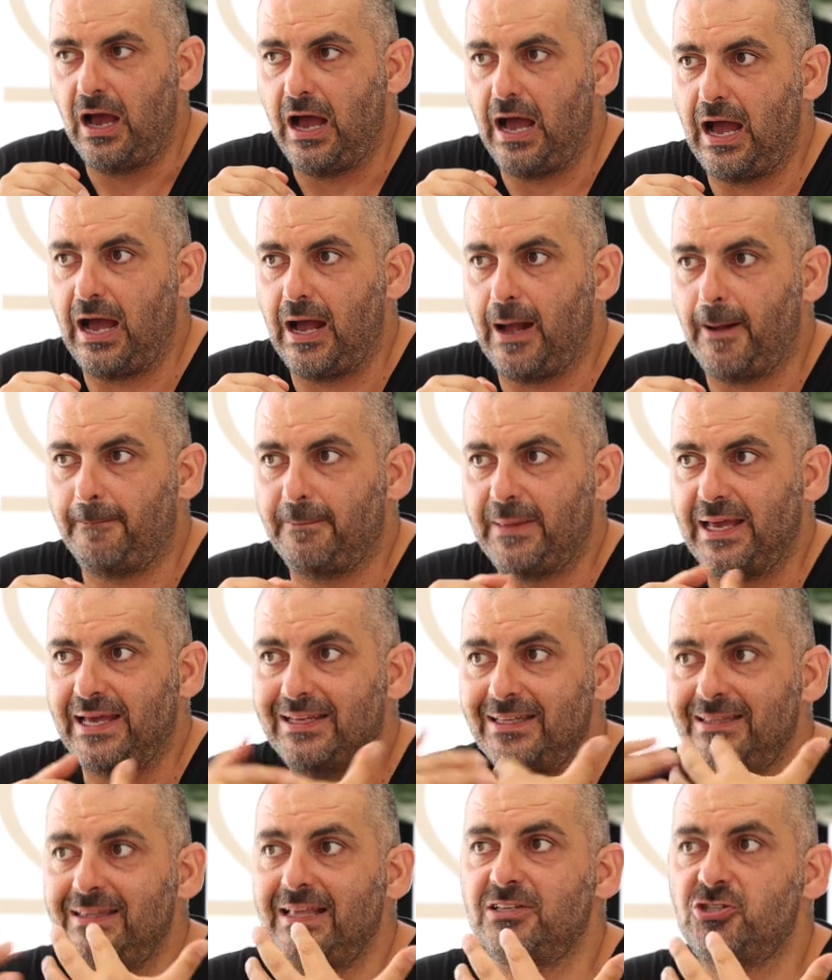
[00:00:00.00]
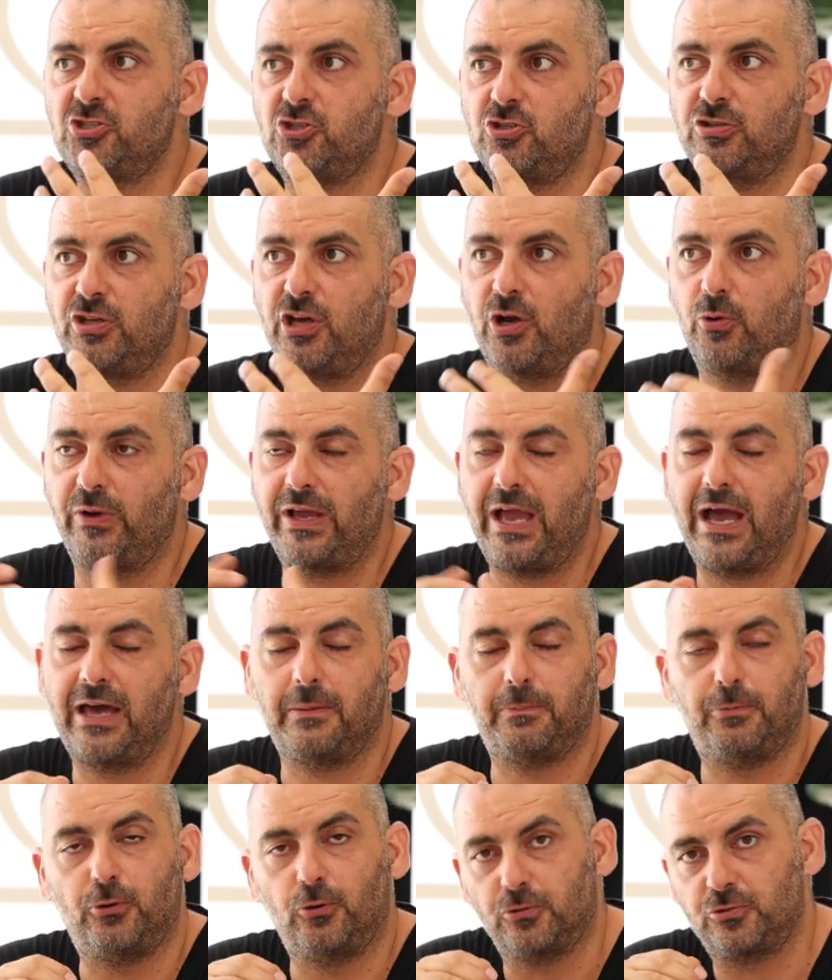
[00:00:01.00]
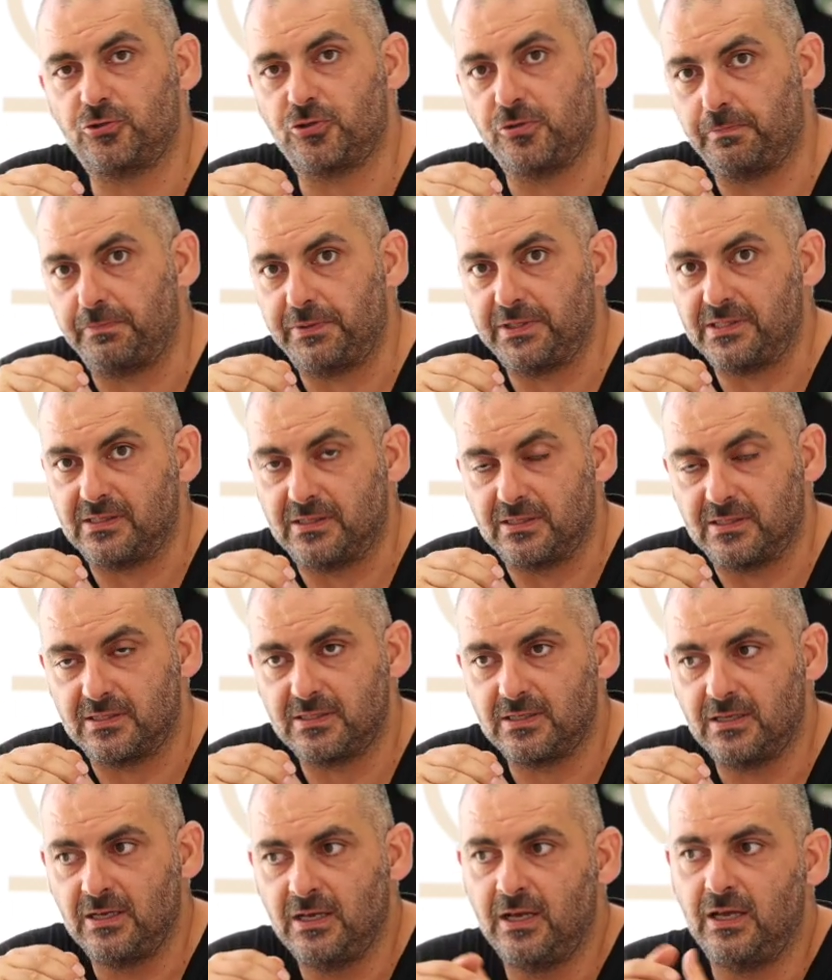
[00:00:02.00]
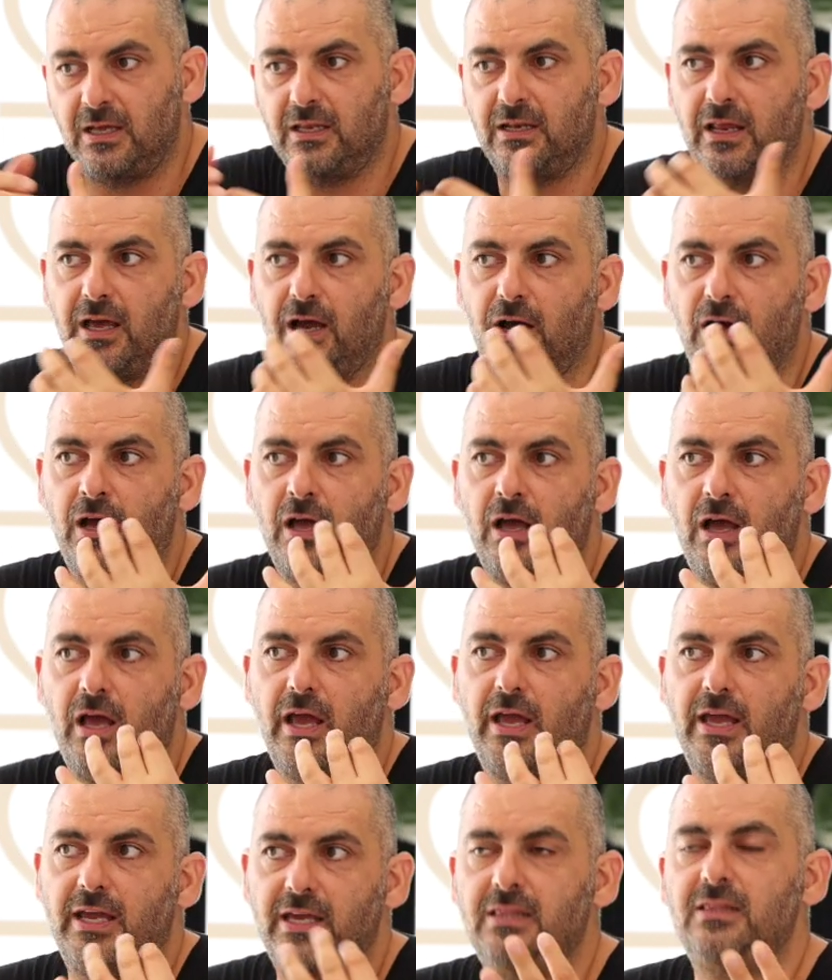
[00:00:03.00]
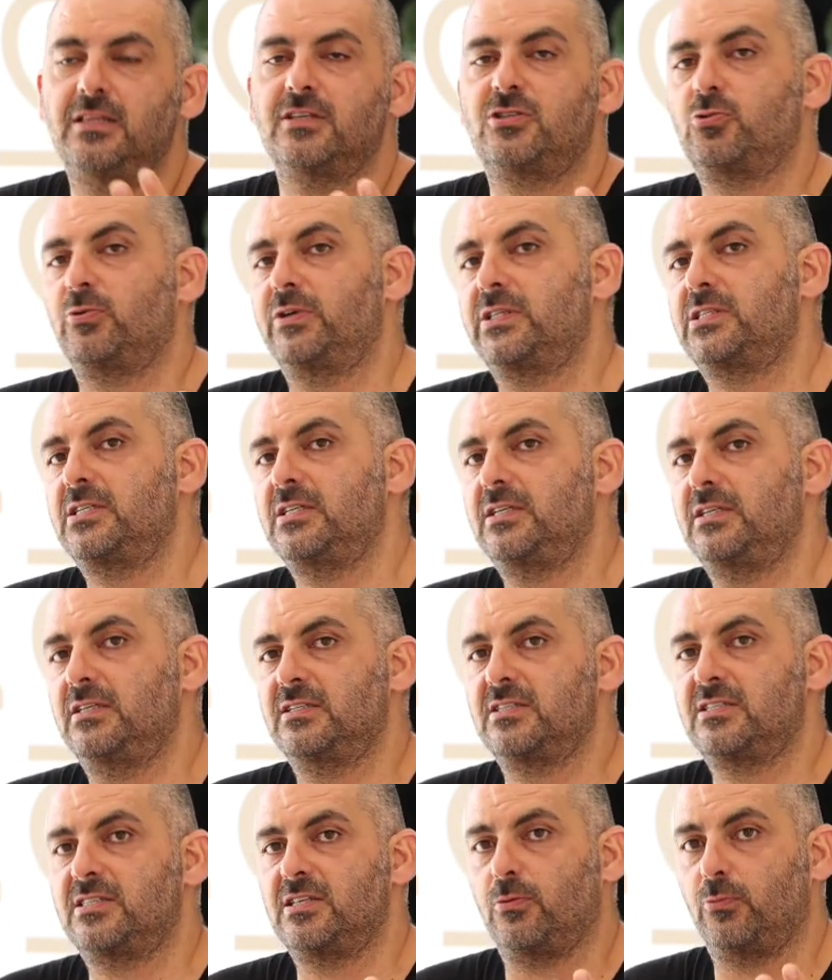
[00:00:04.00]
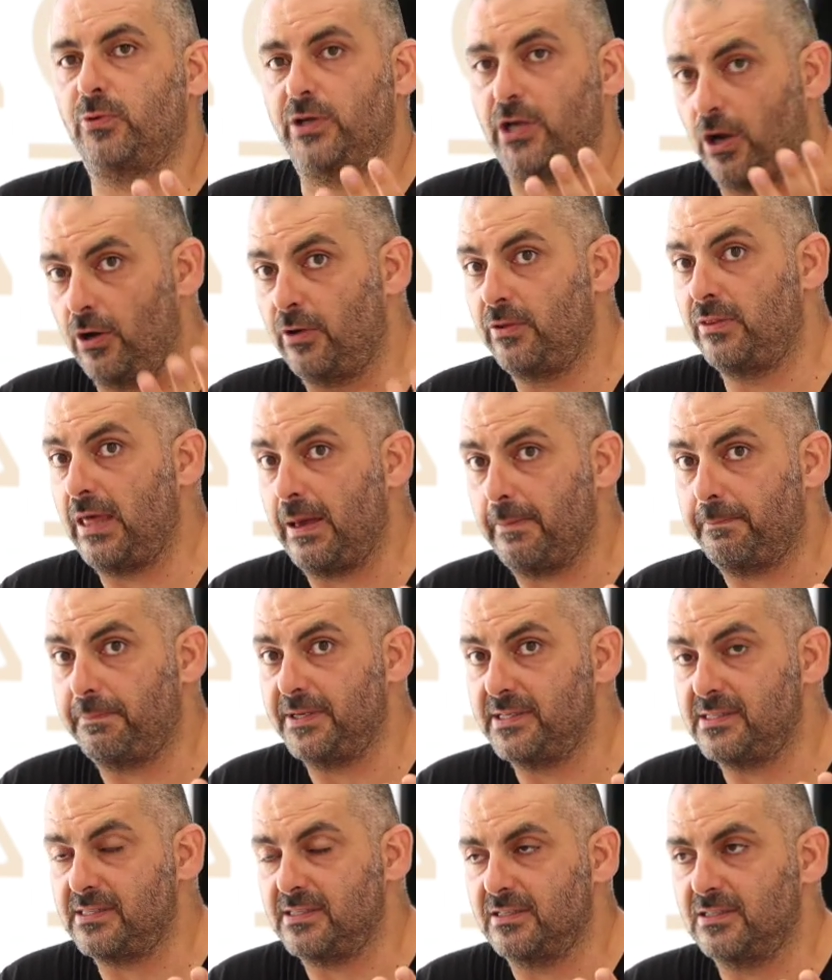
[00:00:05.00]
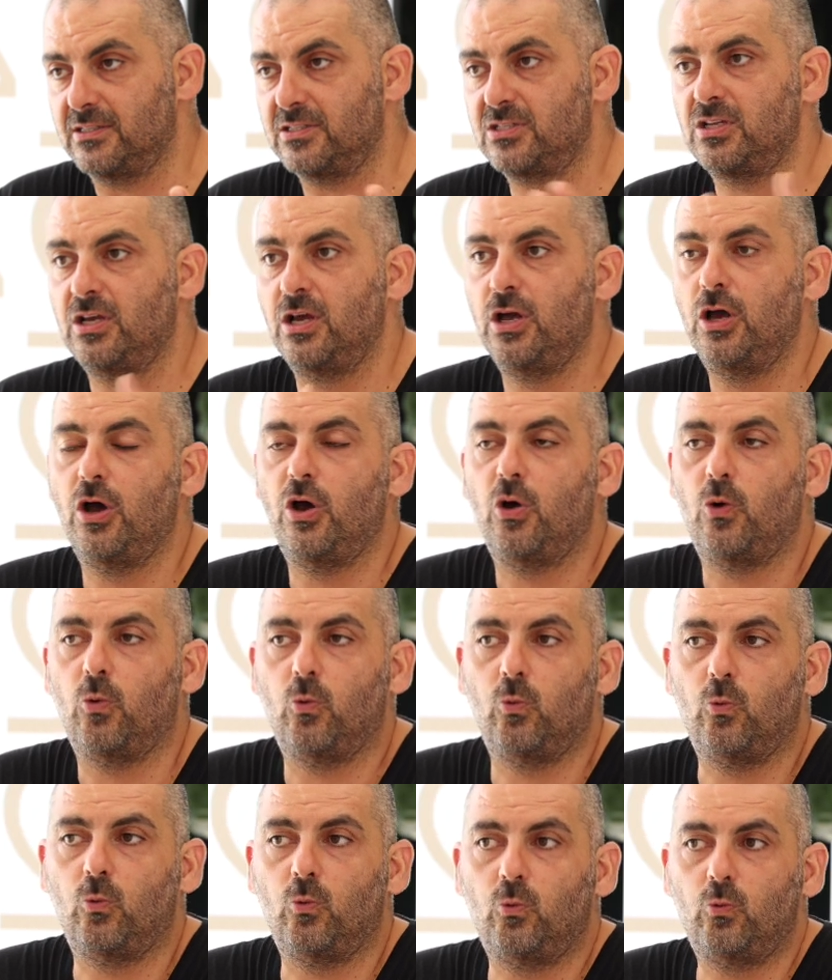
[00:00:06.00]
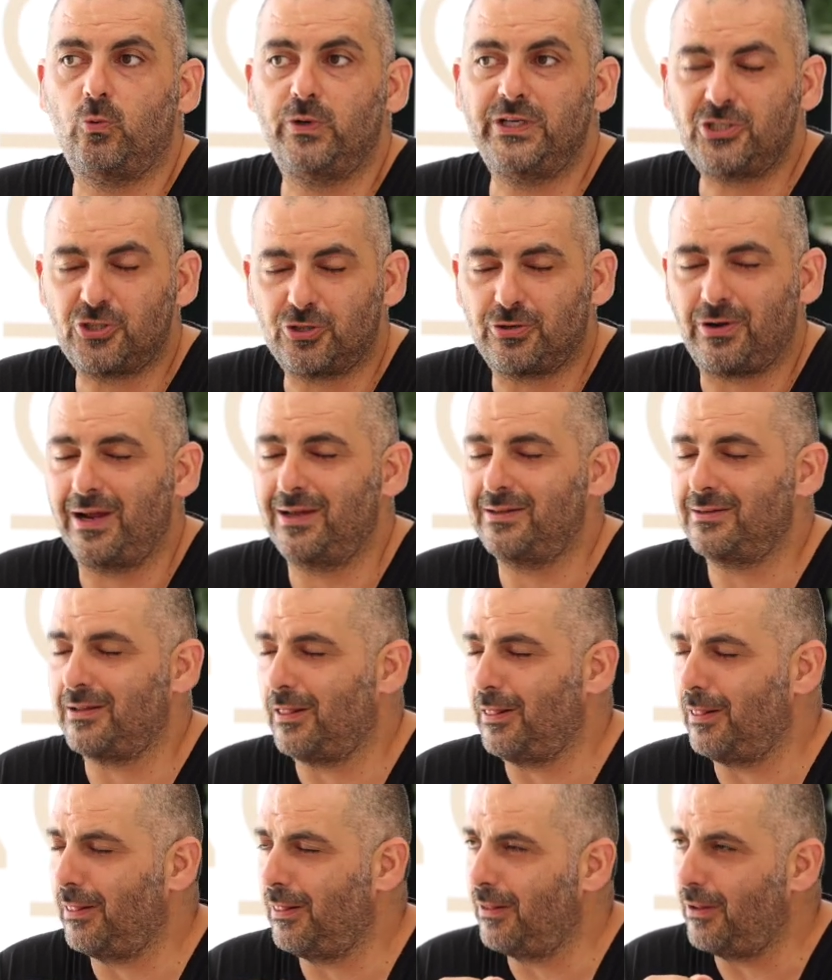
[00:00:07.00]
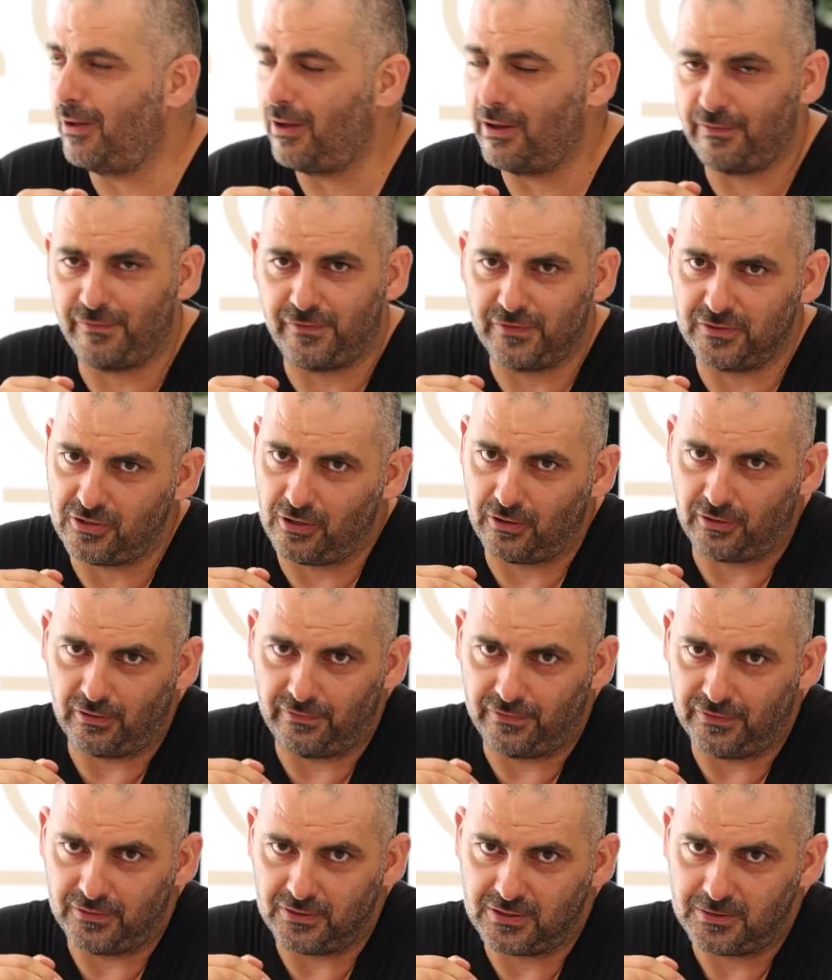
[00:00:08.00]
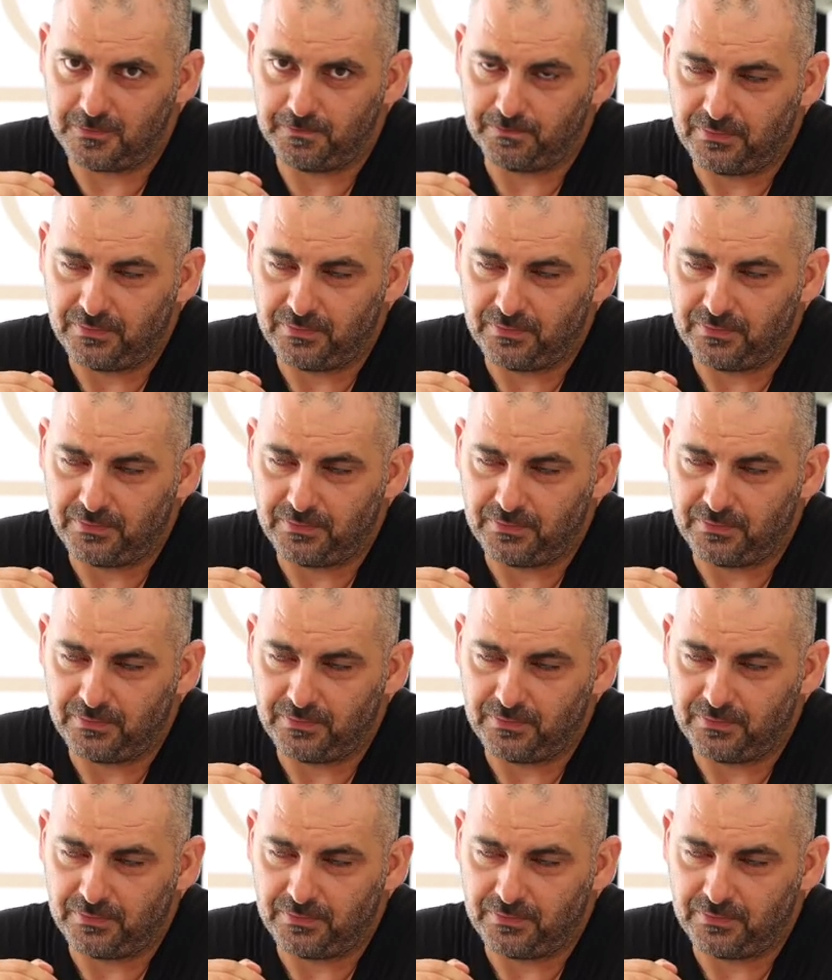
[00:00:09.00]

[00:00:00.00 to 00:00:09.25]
And in that studio, we had a portrait business. Now, in the 20 years that we owned that business, we trained a lot of photographers.